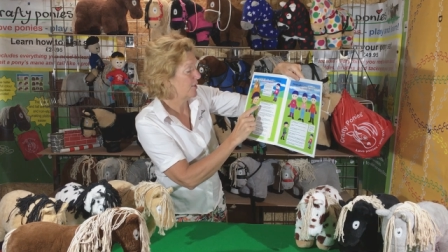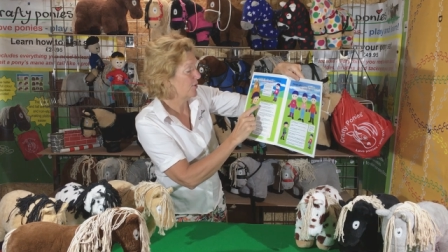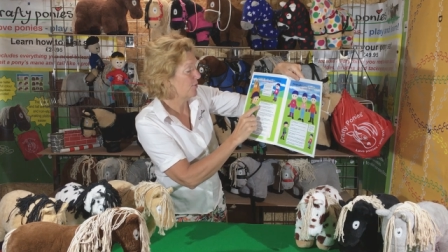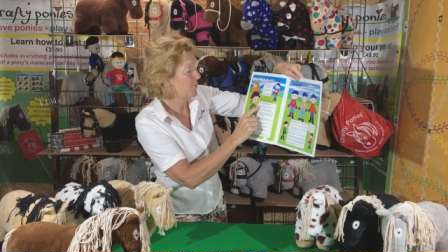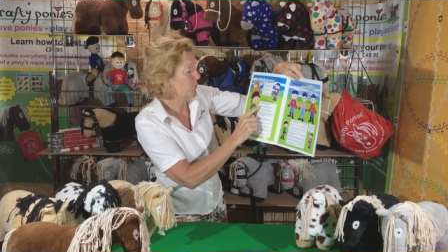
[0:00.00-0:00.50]

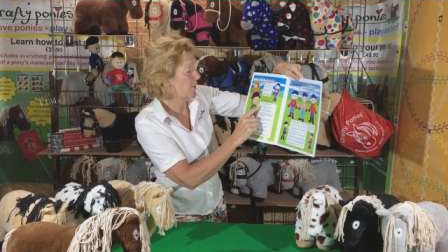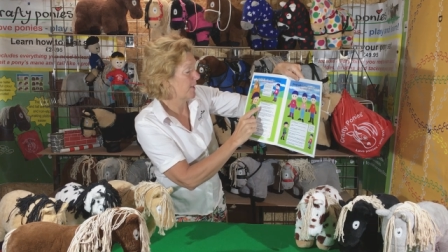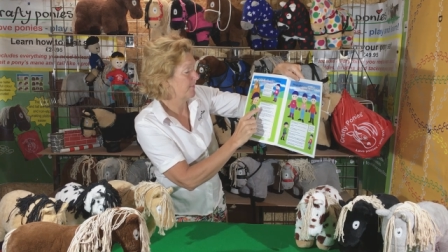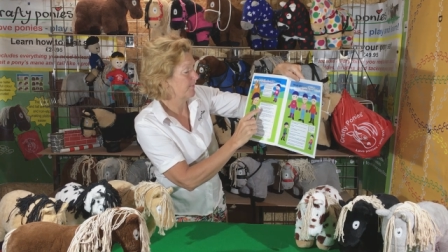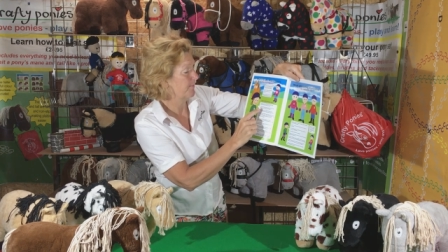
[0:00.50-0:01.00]
Number
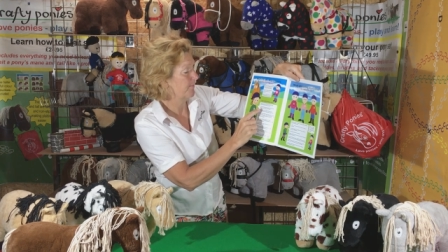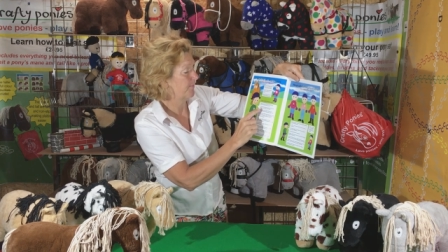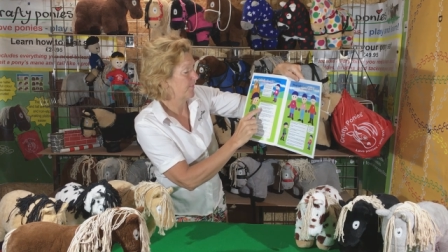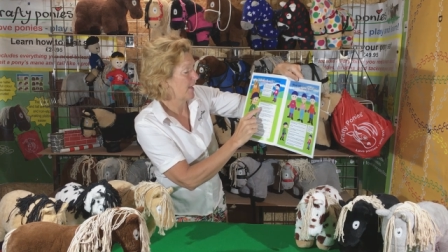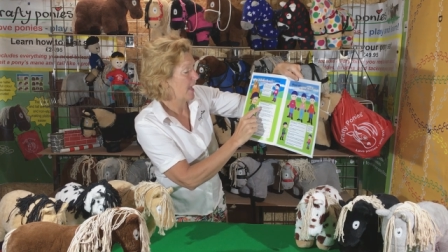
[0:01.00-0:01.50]
one,
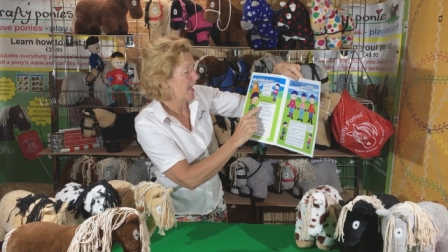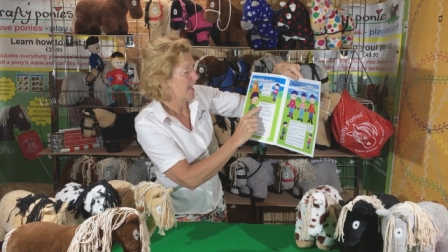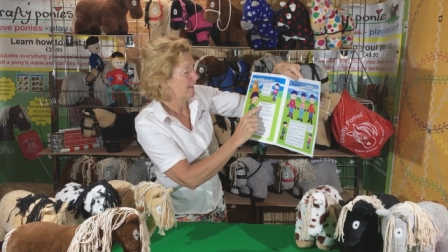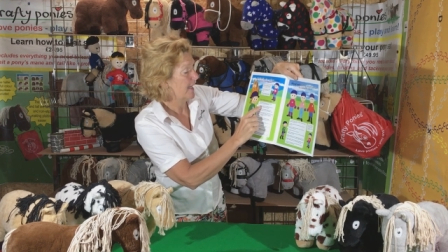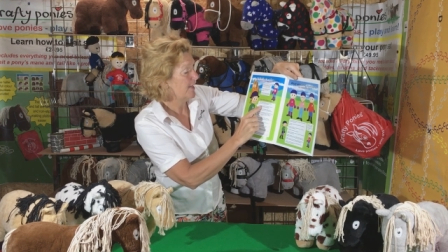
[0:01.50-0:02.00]

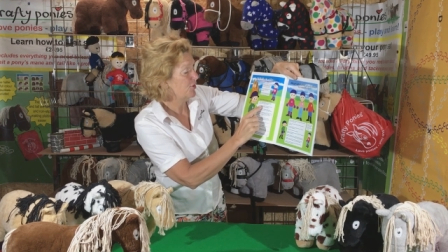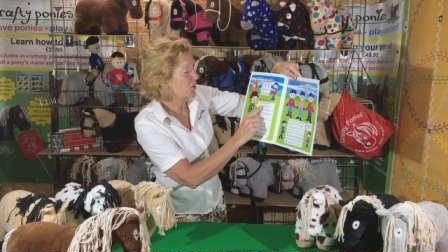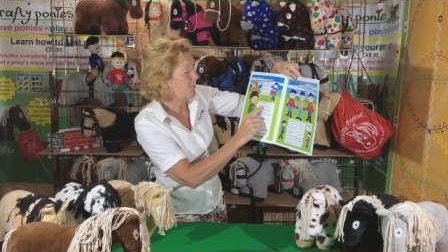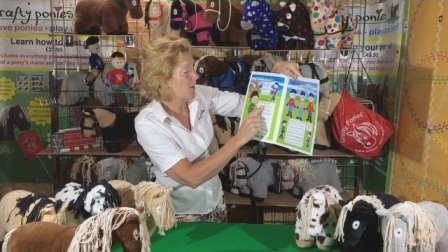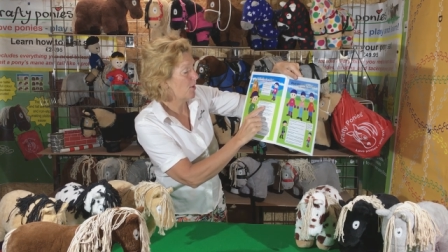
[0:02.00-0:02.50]
let
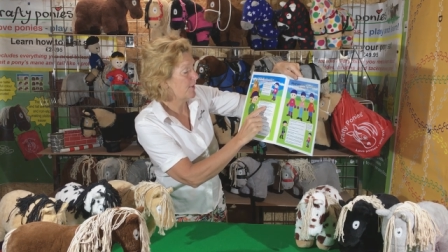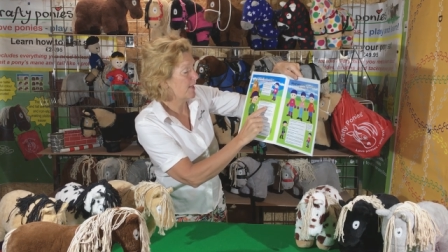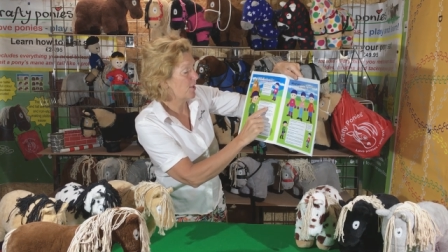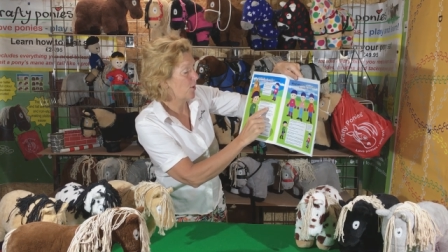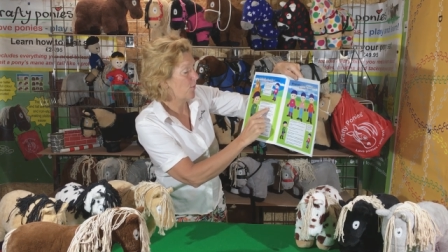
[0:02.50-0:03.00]
your
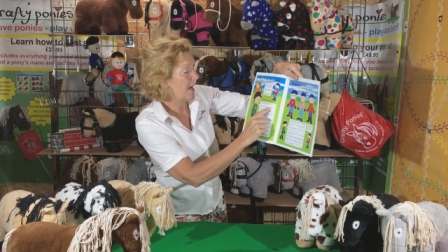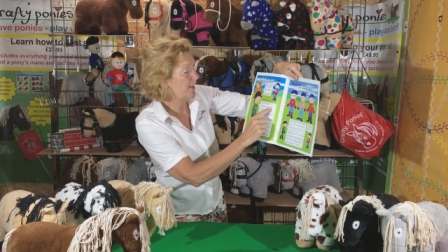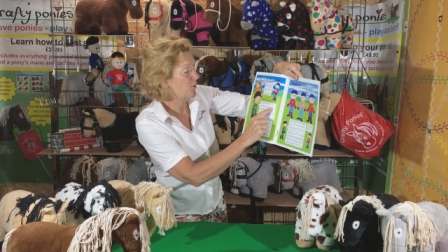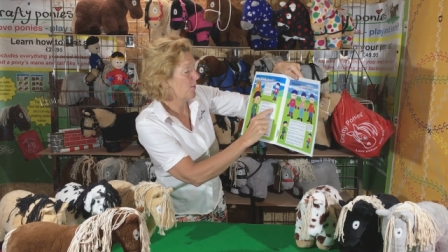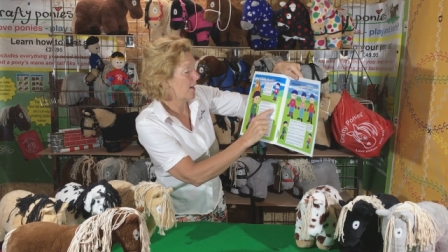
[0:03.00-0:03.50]
pony know where
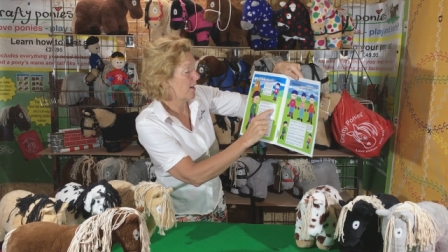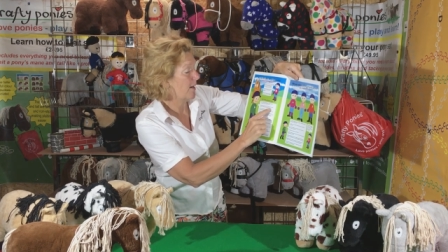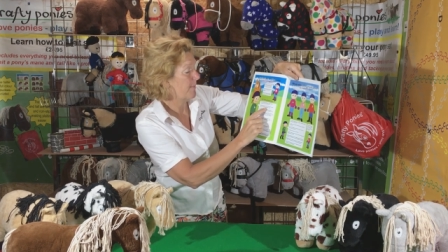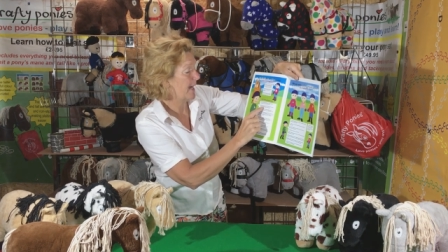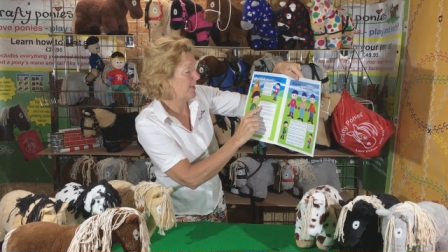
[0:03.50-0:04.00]
you
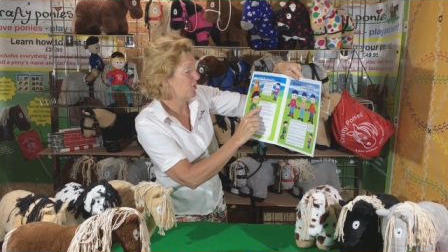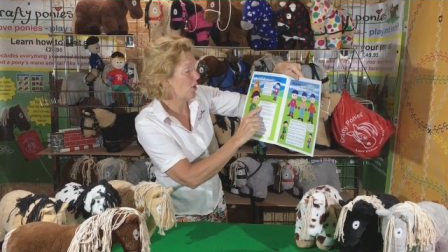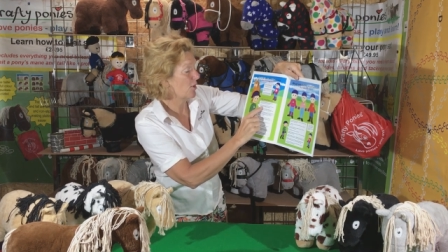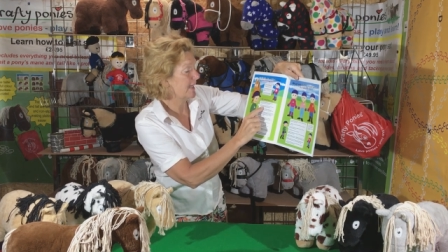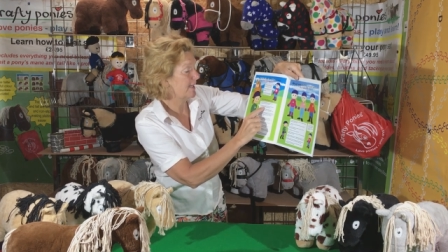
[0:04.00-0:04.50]
are by
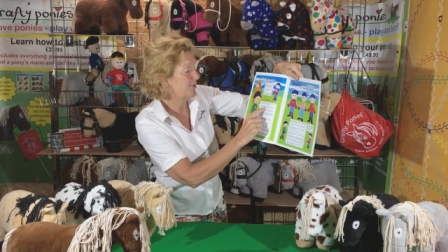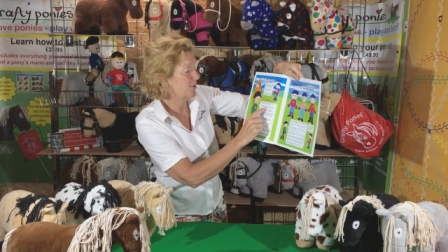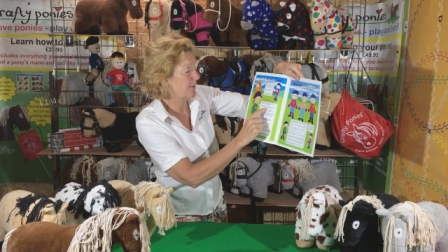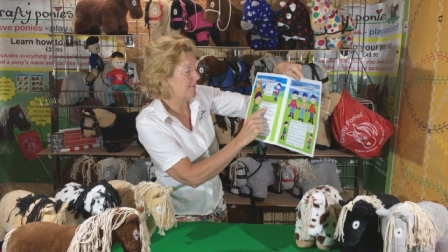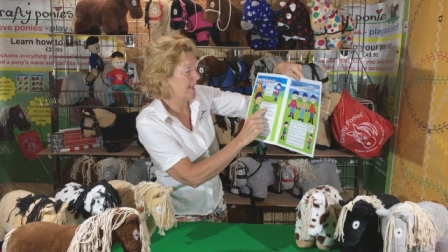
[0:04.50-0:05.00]
talking
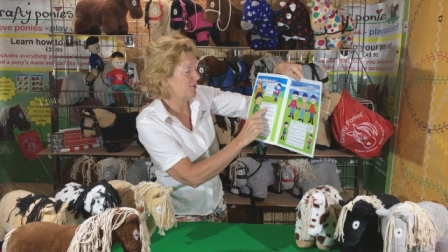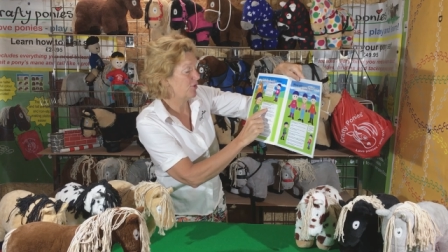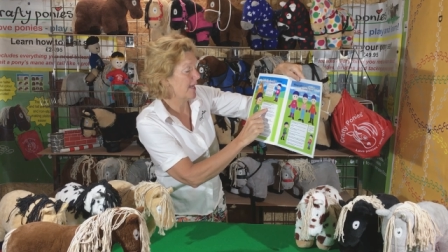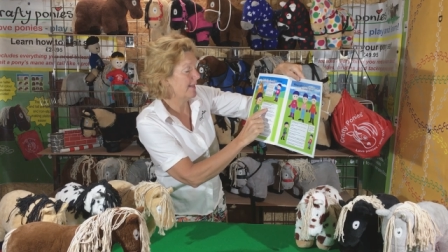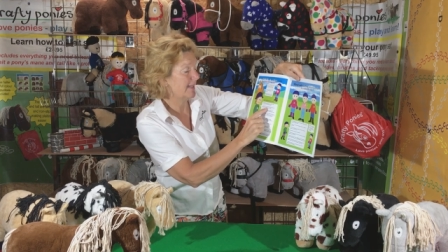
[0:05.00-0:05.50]
to him
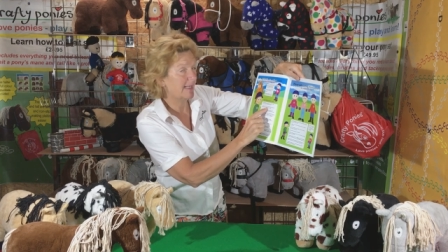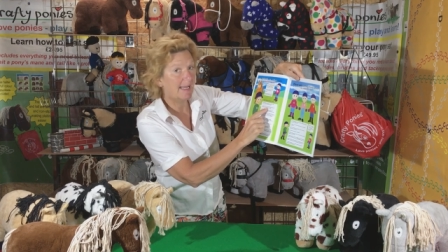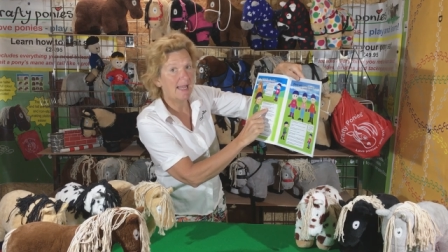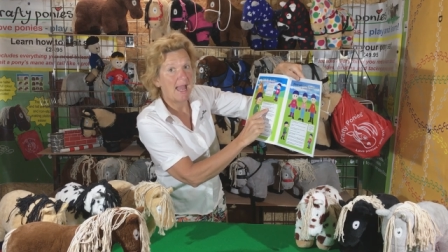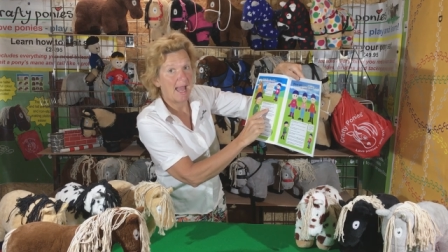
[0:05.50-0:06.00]

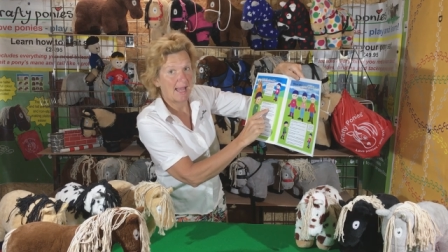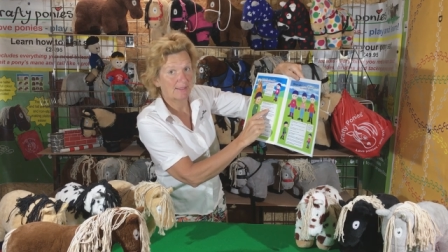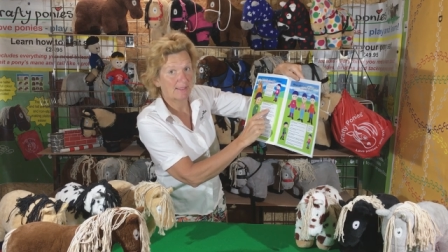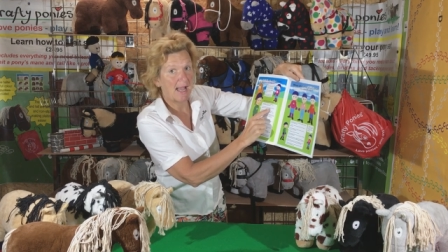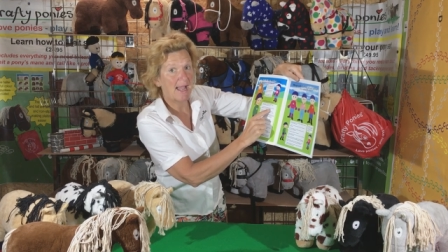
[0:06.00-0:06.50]
gently
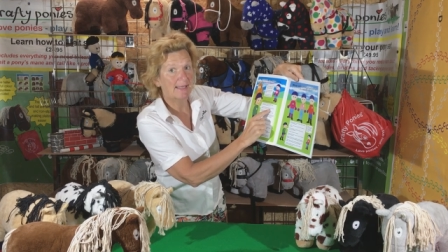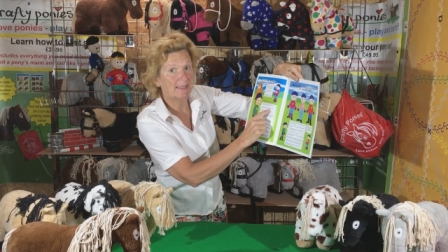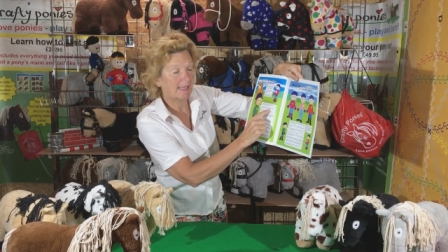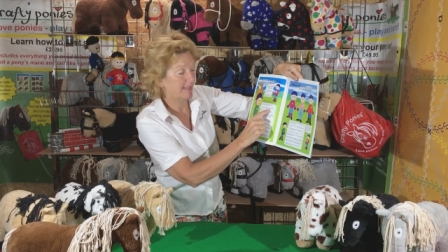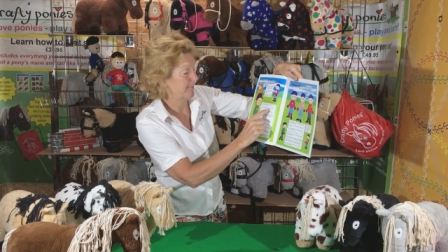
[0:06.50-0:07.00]
and
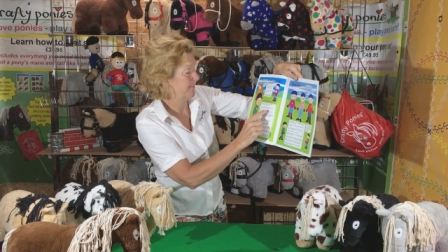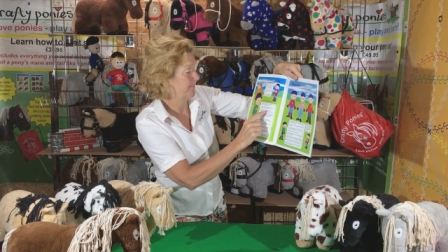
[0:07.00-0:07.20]
kindly.